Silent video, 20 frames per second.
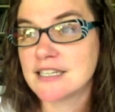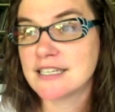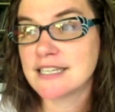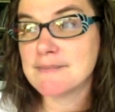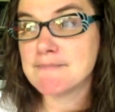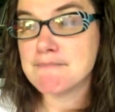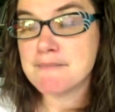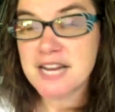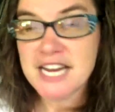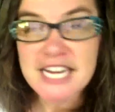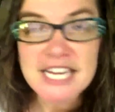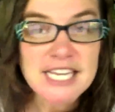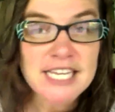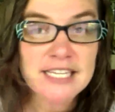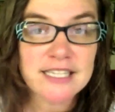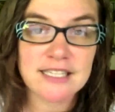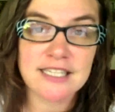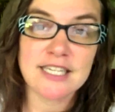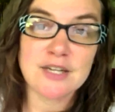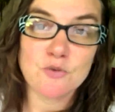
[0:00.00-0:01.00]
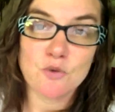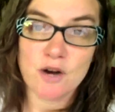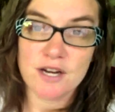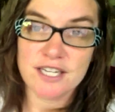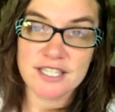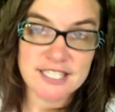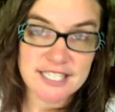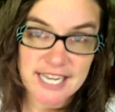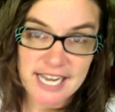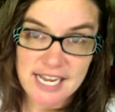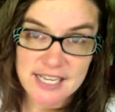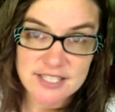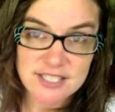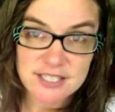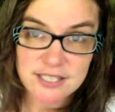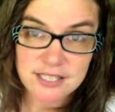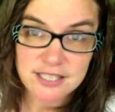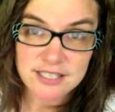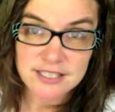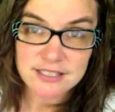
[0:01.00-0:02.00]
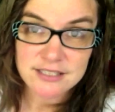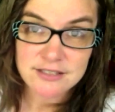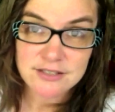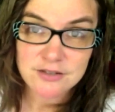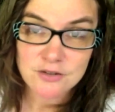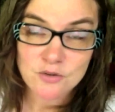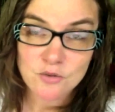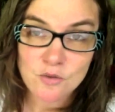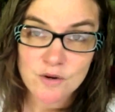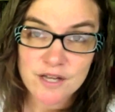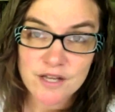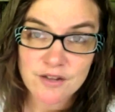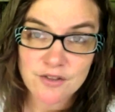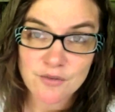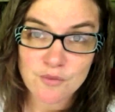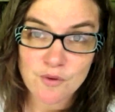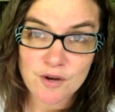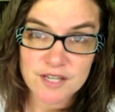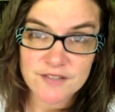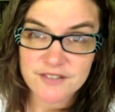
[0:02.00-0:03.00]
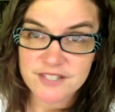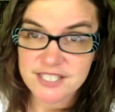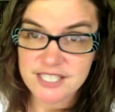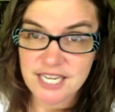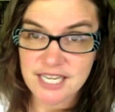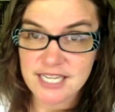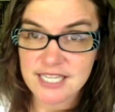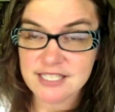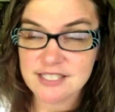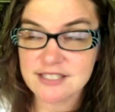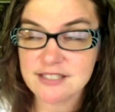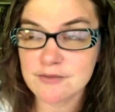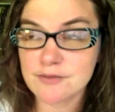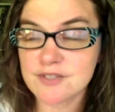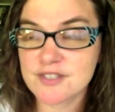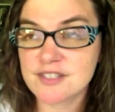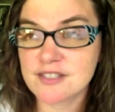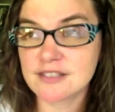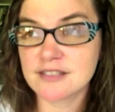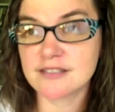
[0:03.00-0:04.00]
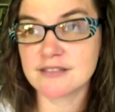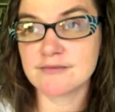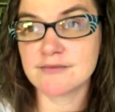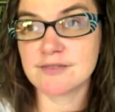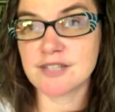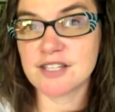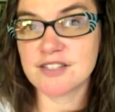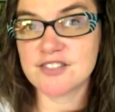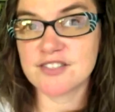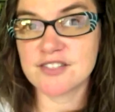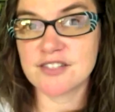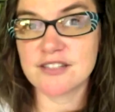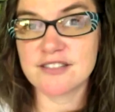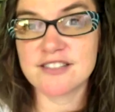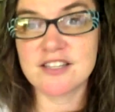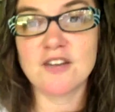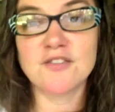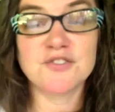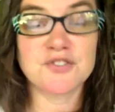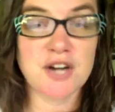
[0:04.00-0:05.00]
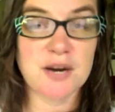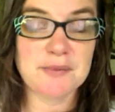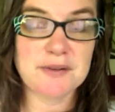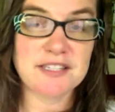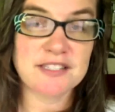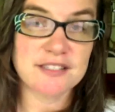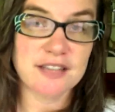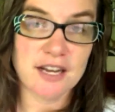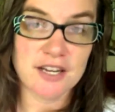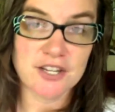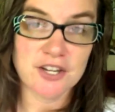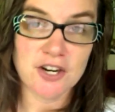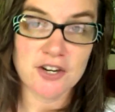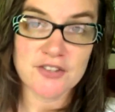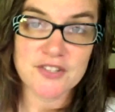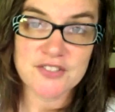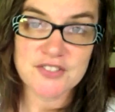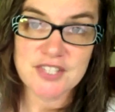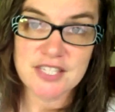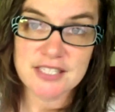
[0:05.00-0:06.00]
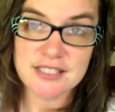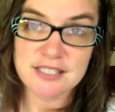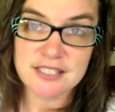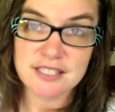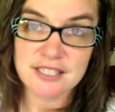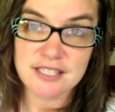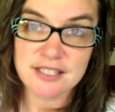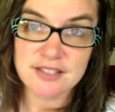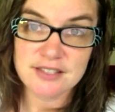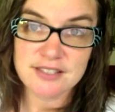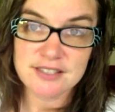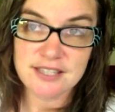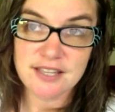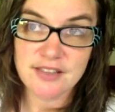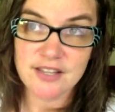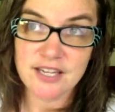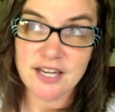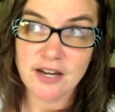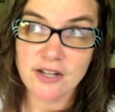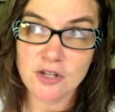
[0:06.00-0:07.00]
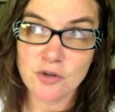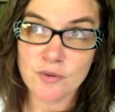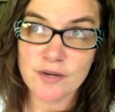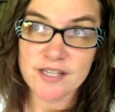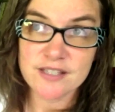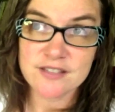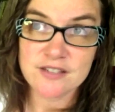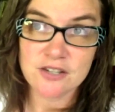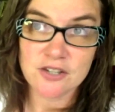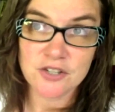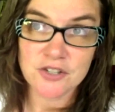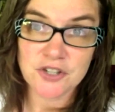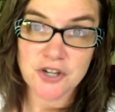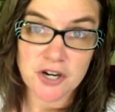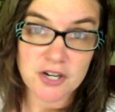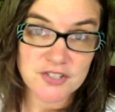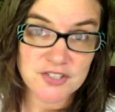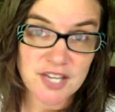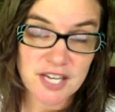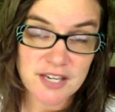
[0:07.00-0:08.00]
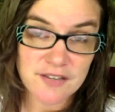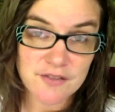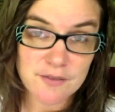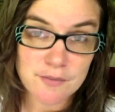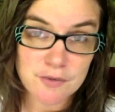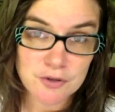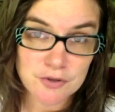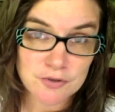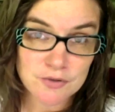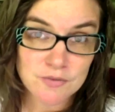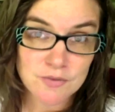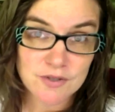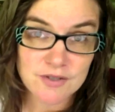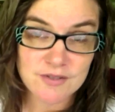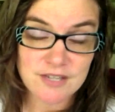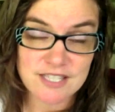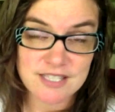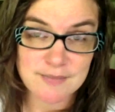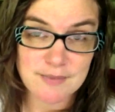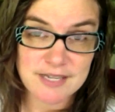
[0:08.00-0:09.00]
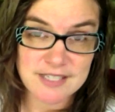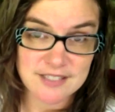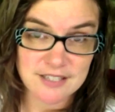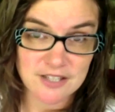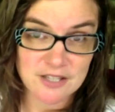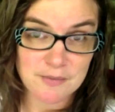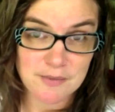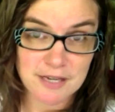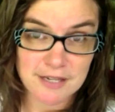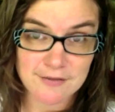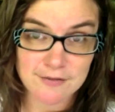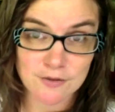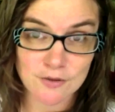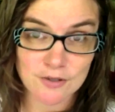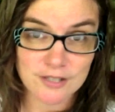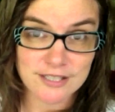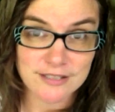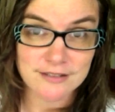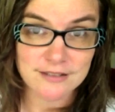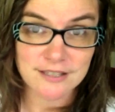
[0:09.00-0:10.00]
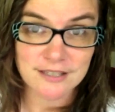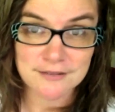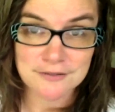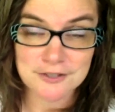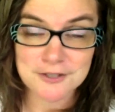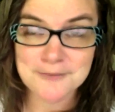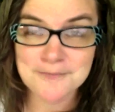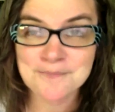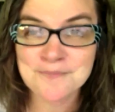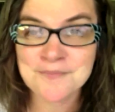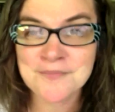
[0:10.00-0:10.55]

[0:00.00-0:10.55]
immediately wanted to cast on with one of the skeins. It was a self-striping sock yarn that Stacey does, and the colorway is called Dark Side of the Moon, and it's based on the Pink Floyd cover.